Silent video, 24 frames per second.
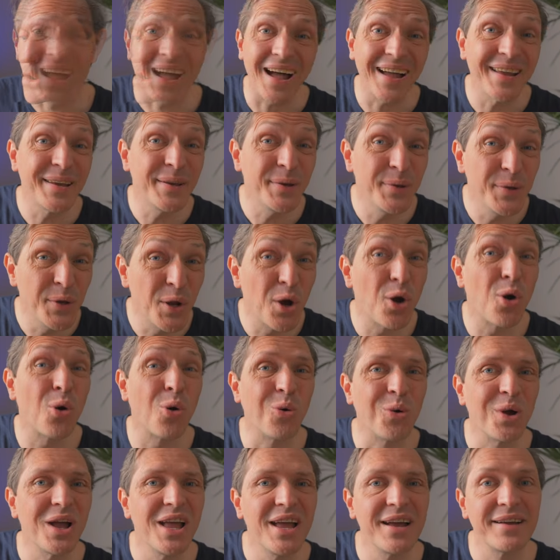I
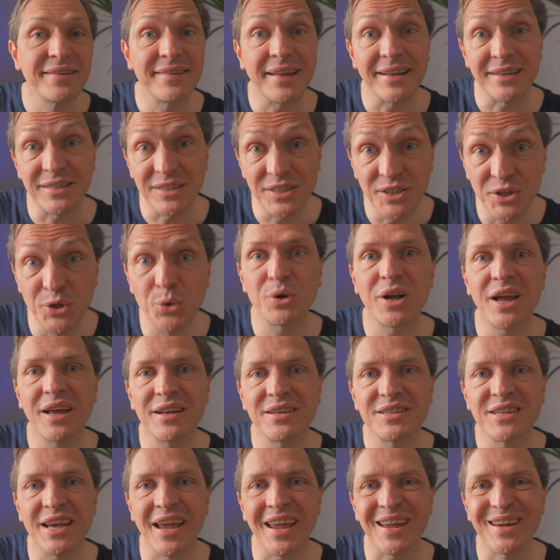know that you can
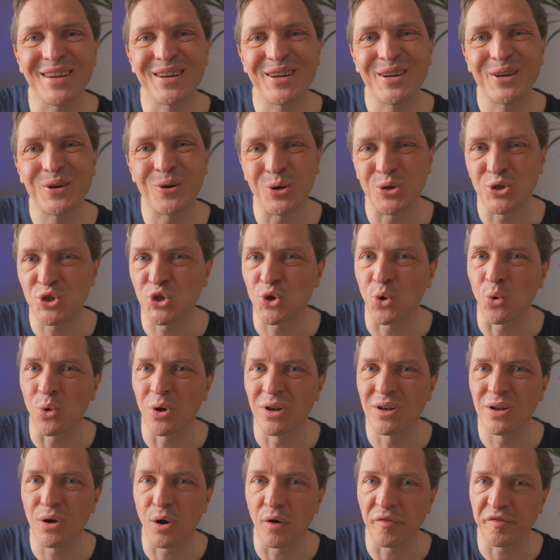take
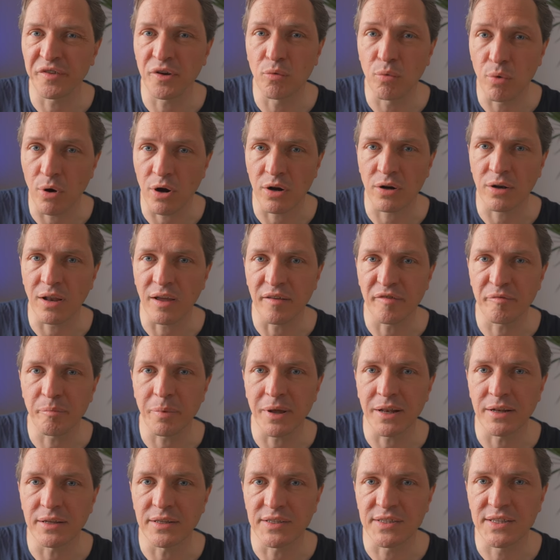control of your work life
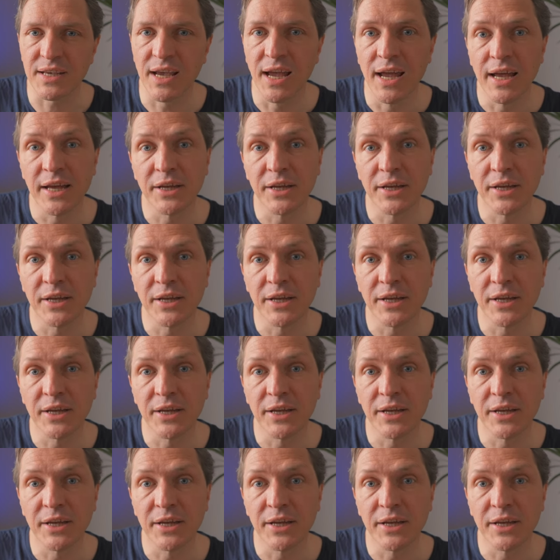balance.